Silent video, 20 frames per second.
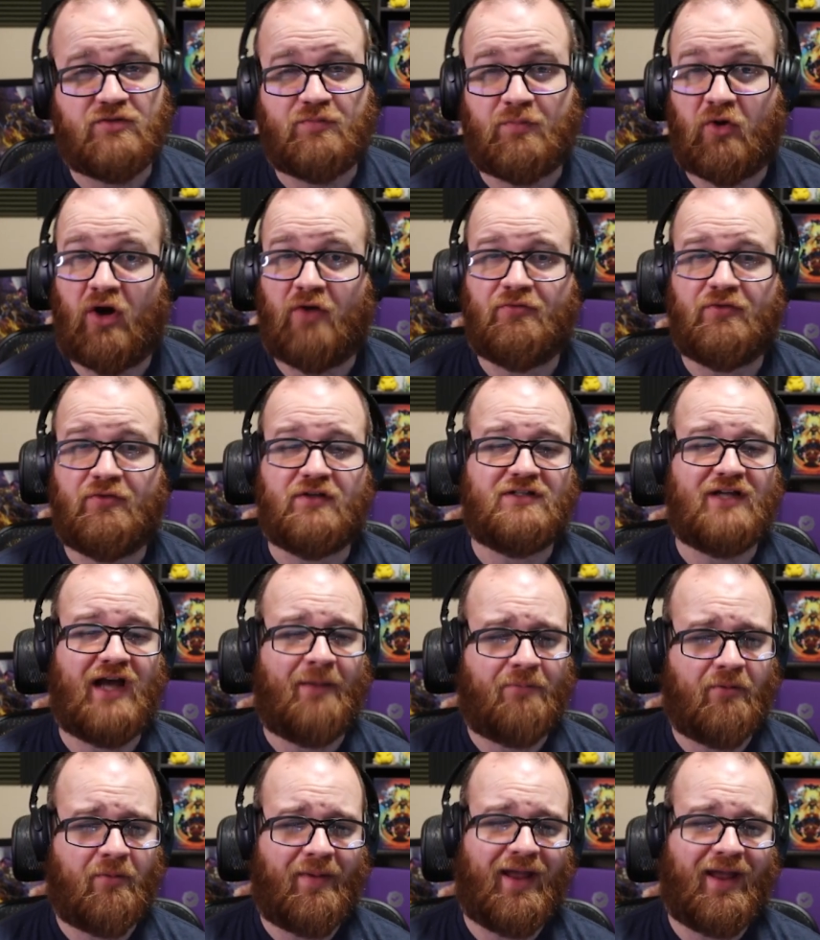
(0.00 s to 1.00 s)
but off the
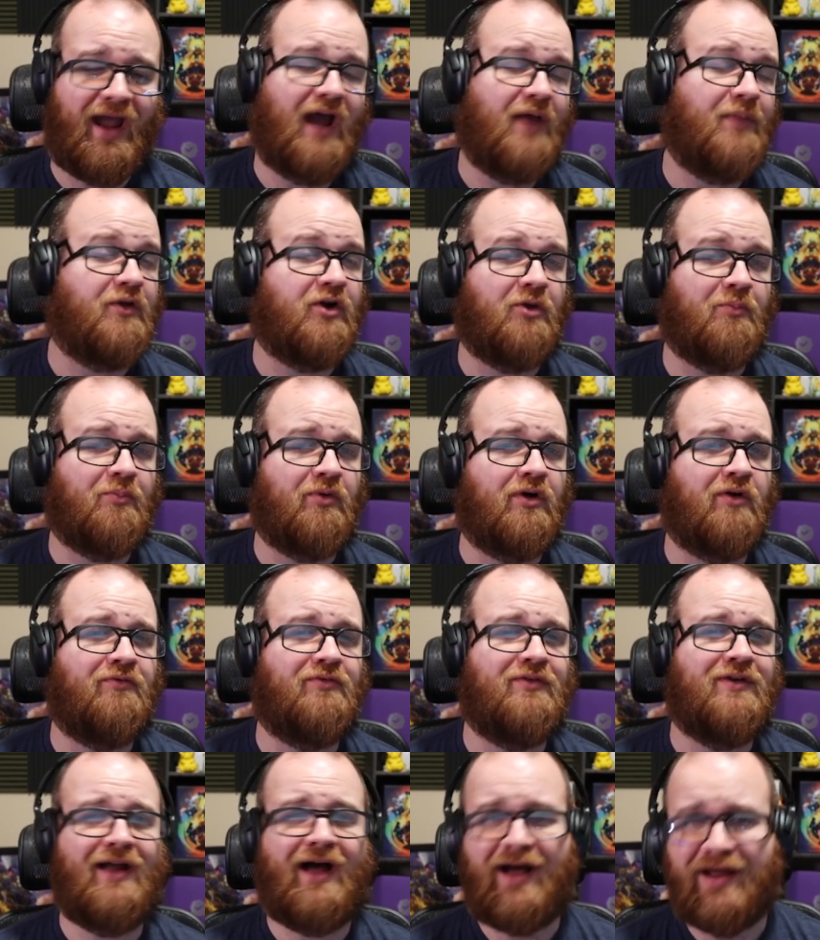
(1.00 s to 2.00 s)
top of my head, the number of
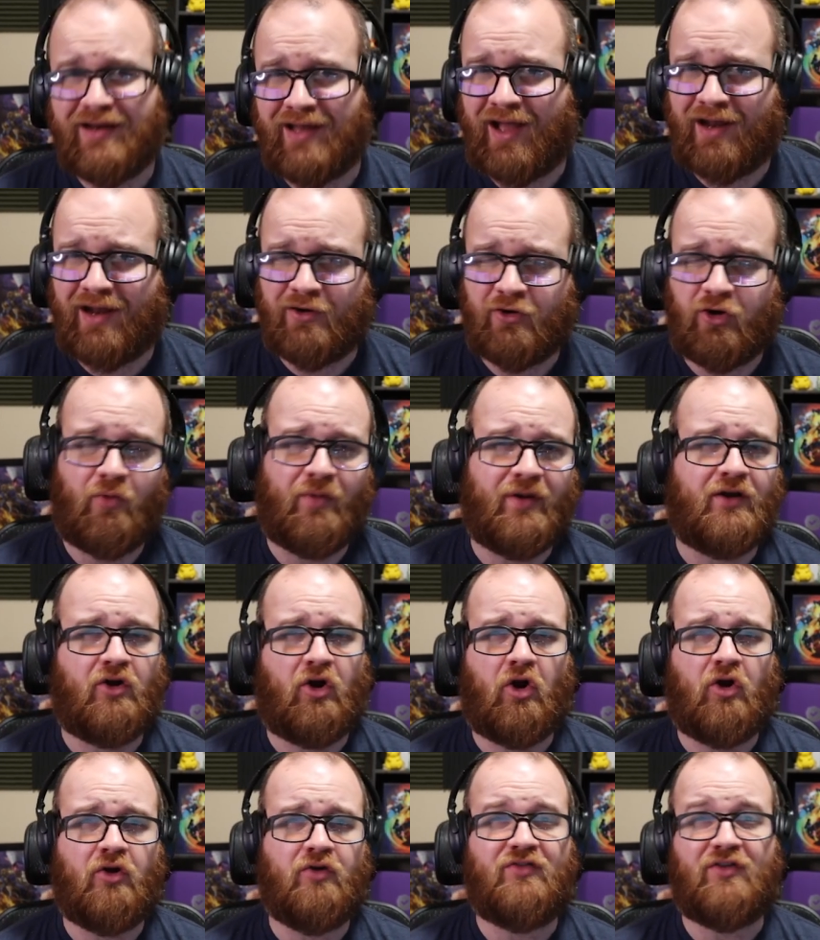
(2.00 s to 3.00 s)
non-ongoing
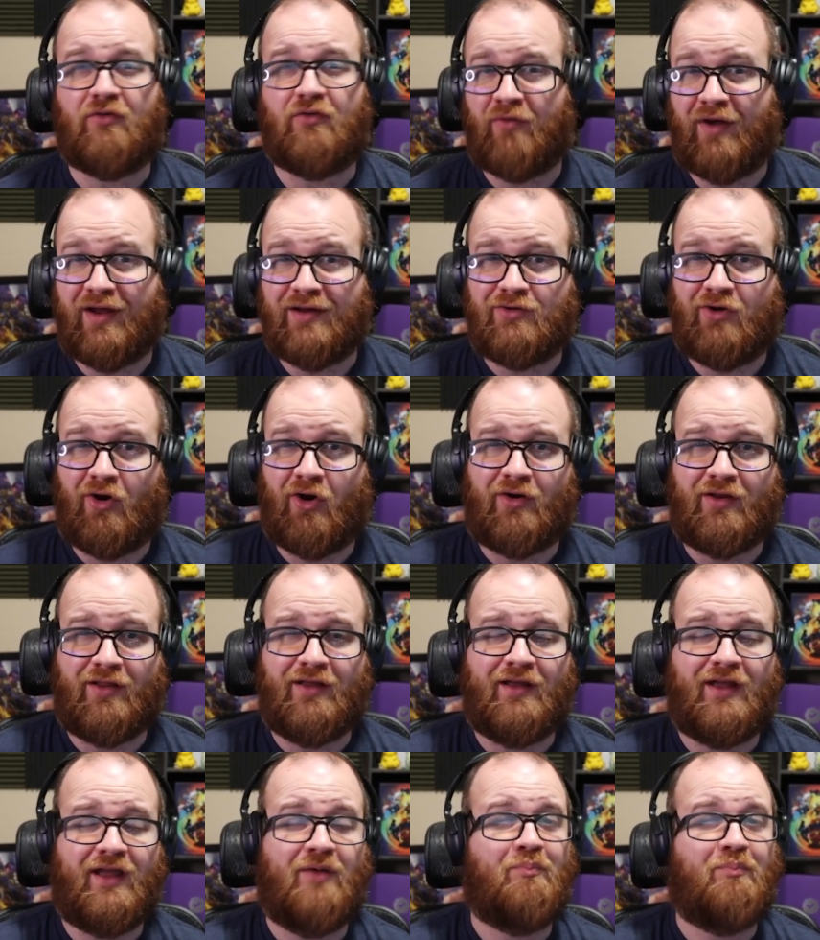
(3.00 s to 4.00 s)
cards that Red Guardian
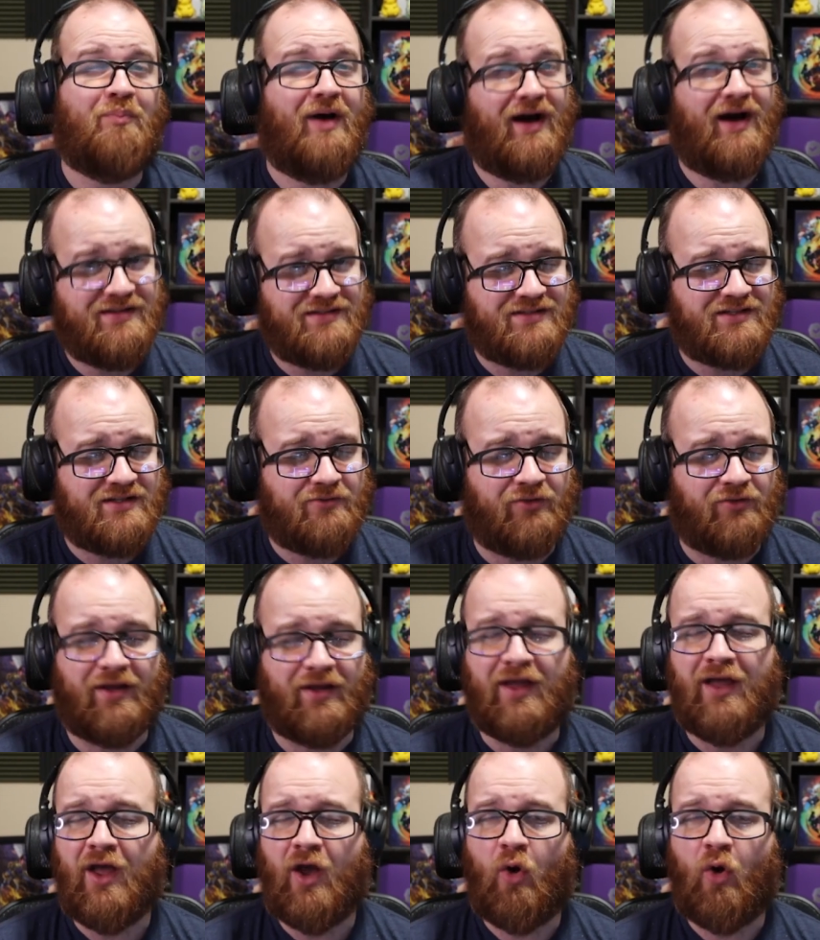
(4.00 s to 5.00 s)
can
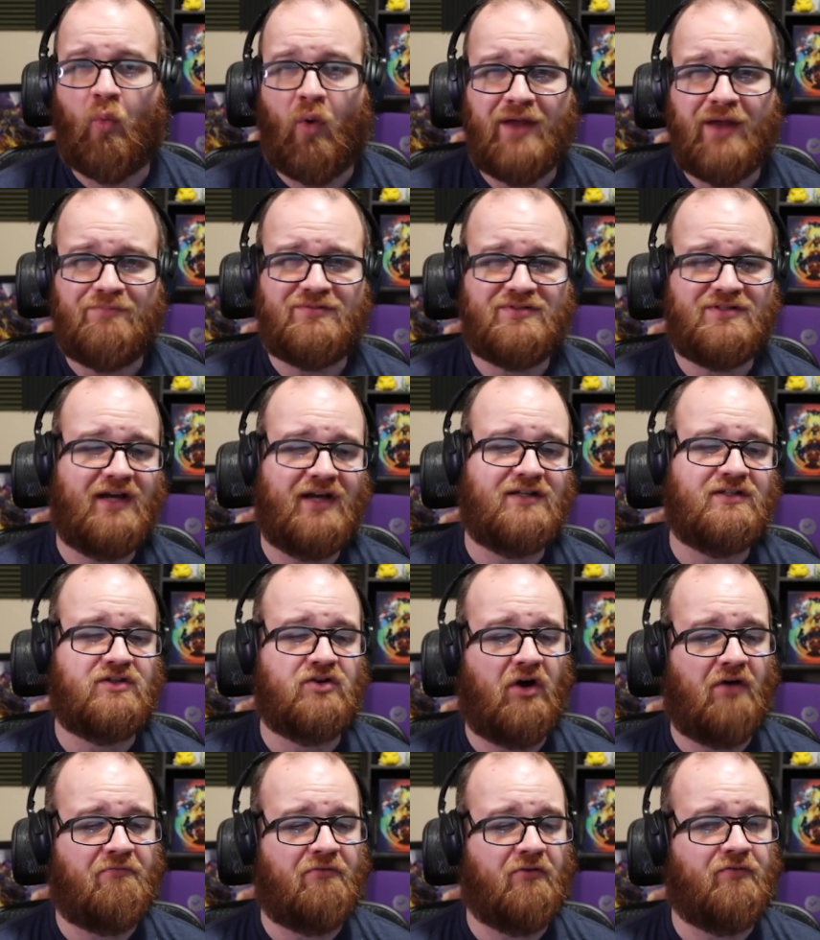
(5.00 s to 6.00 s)
positively wipe text
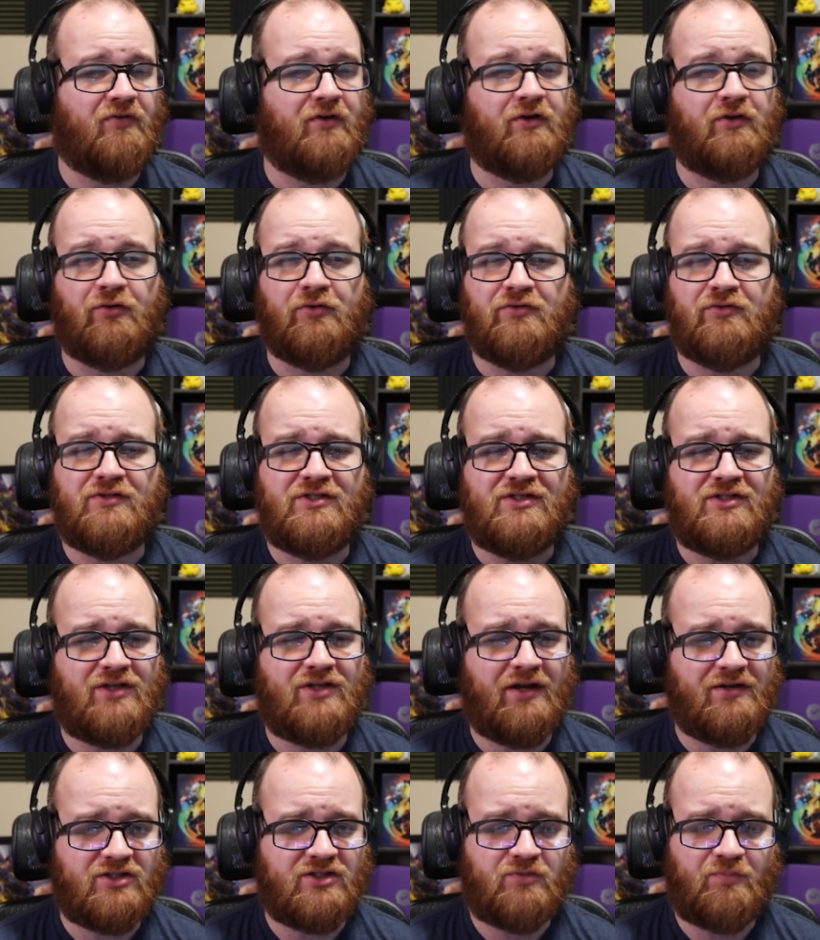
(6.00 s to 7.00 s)
off of includes
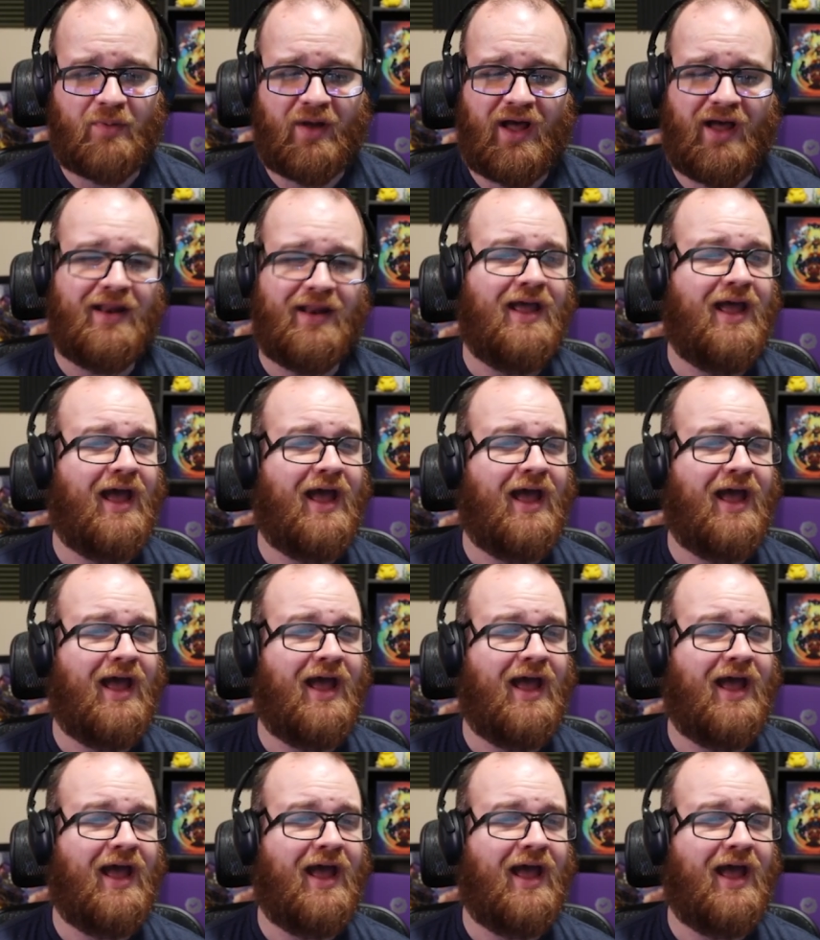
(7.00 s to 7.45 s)
Sunspot,